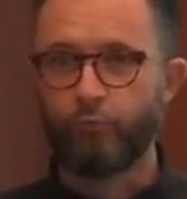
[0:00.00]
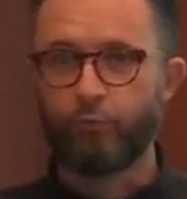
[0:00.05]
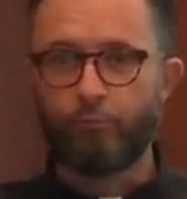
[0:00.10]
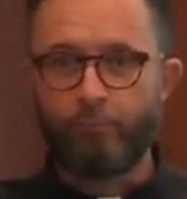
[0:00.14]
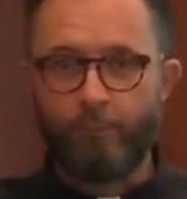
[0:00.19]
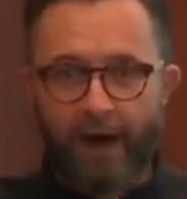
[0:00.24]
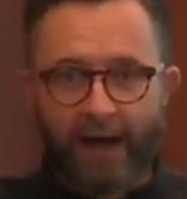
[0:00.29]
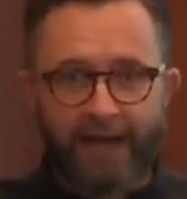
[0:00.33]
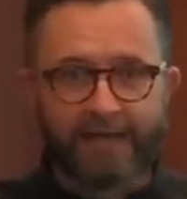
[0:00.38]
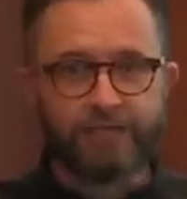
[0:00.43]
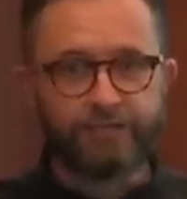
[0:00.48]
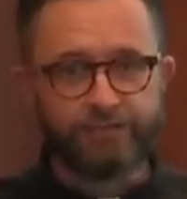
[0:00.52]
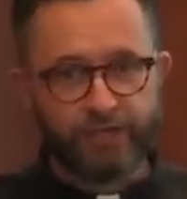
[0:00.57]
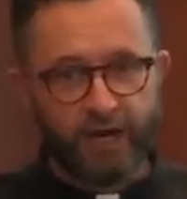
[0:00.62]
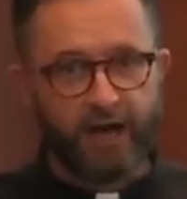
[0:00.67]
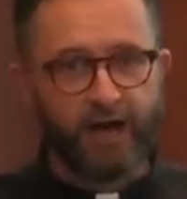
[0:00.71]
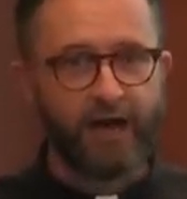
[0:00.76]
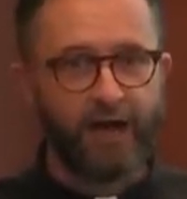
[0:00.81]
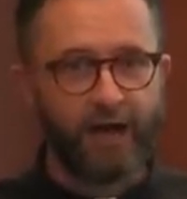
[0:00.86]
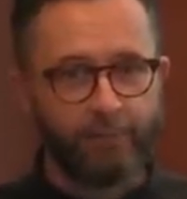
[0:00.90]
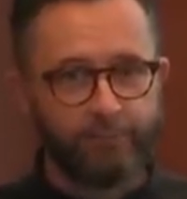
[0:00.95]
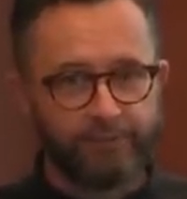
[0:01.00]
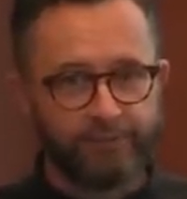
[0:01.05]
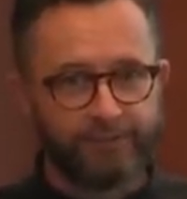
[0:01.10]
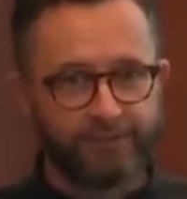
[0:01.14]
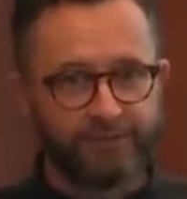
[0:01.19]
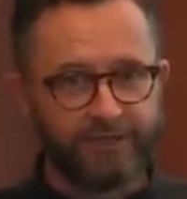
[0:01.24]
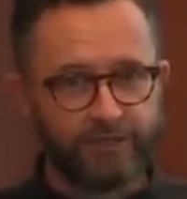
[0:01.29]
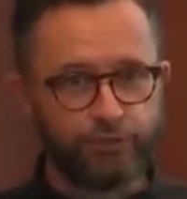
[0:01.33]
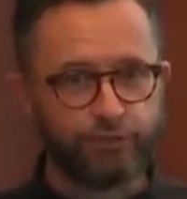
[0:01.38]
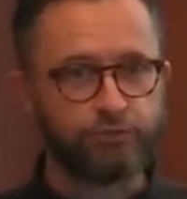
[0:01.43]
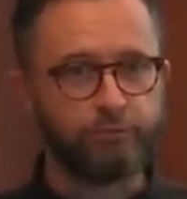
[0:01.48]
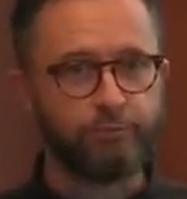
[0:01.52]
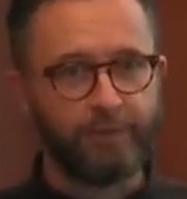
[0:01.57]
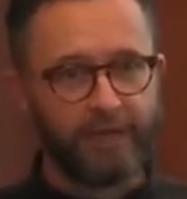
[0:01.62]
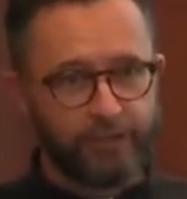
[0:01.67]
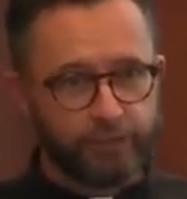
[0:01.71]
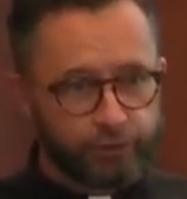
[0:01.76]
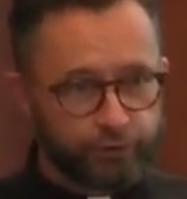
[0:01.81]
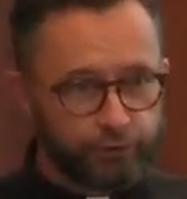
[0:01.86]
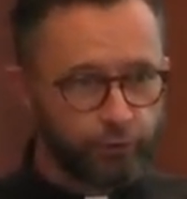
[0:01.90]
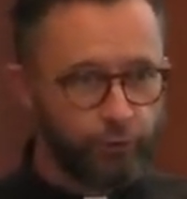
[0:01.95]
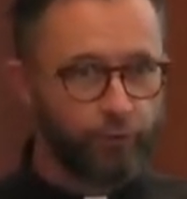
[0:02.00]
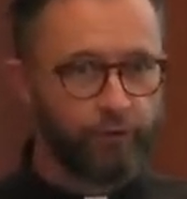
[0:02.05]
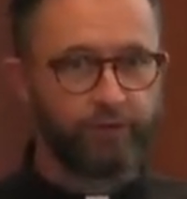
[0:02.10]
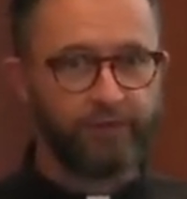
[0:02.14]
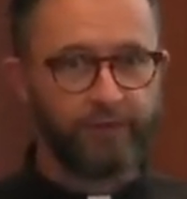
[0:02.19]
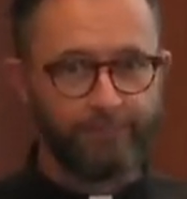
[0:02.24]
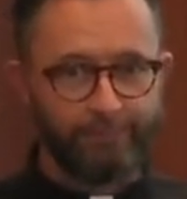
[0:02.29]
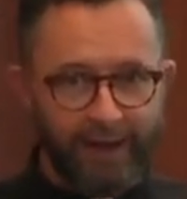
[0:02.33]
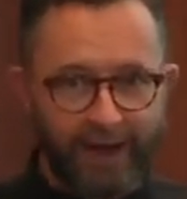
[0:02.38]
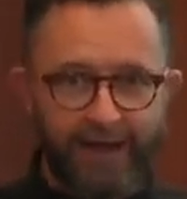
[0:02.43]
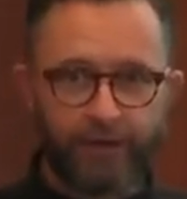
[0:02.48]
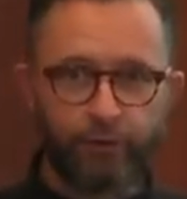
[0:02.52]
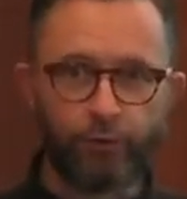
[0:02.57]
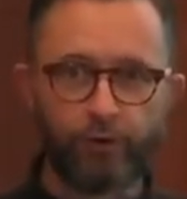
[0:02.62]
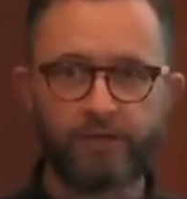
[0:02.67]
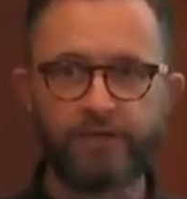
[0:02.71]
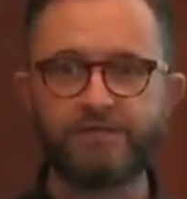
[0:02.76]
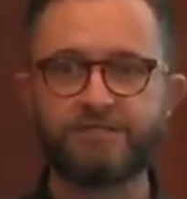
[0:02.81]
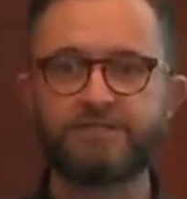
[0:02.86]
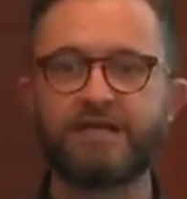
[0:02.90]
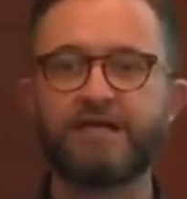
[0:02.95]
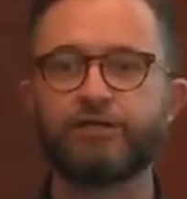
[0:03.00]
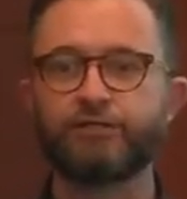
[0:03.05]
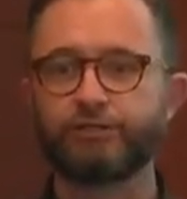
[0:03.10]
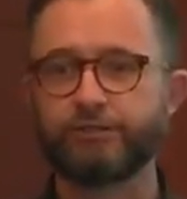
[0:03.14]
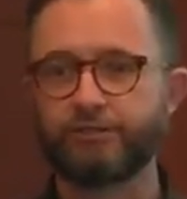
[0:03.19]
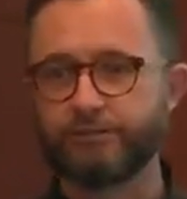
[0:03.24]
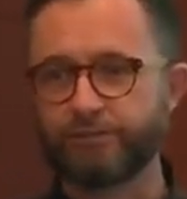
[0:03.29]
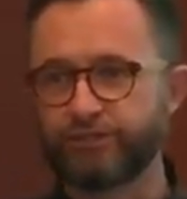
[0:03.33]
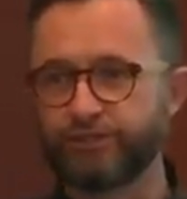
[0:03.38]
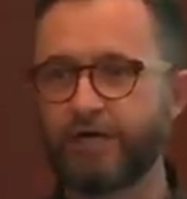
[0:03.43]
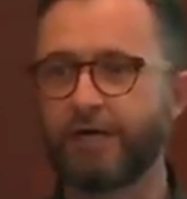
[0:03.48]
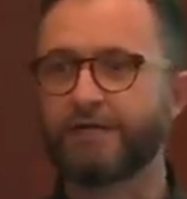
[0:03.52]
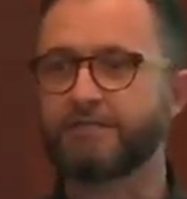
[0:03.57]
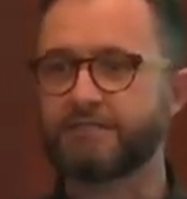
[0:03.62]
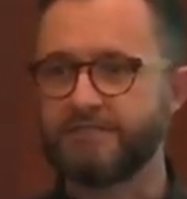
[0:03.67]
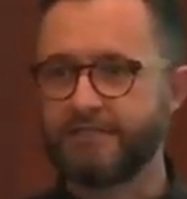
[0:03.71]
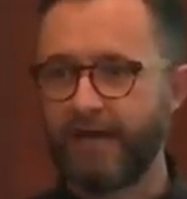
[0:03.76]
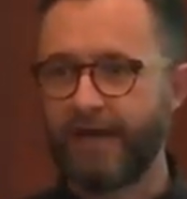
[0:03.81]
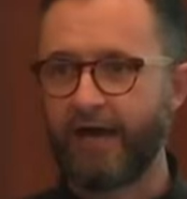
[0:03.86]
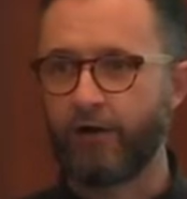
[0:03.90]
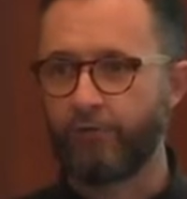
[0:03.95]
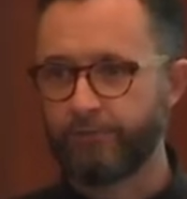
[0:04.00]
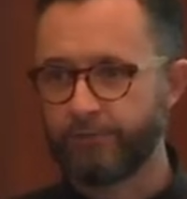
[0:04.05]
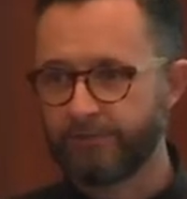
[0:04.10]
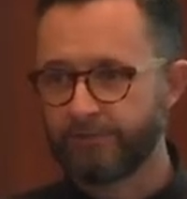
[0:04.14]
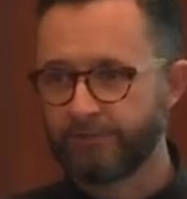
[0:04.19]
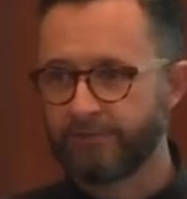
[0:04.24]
My job is to make sure that my organization shuts down.